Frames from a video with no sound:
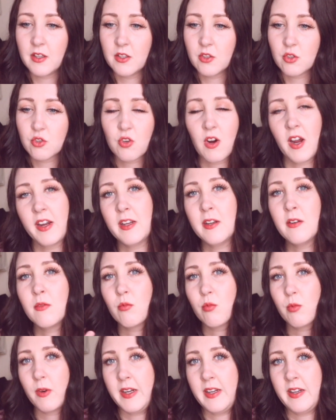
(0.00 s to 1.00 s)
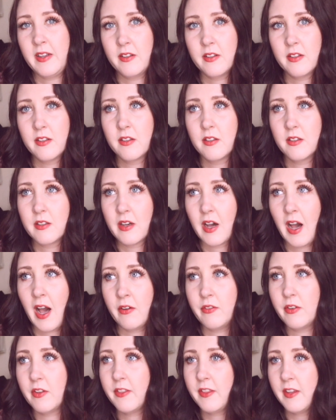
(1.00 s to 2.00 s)
try and read
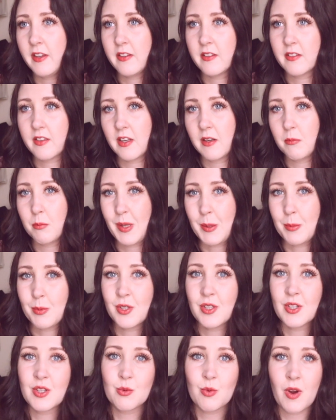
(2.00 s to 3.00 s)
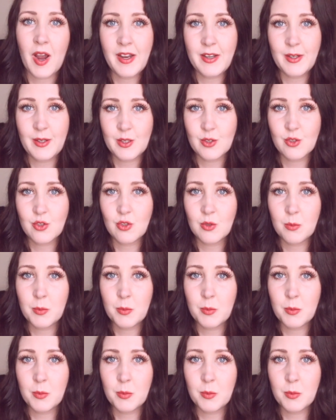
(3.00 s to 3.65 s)
other things that people are writing to,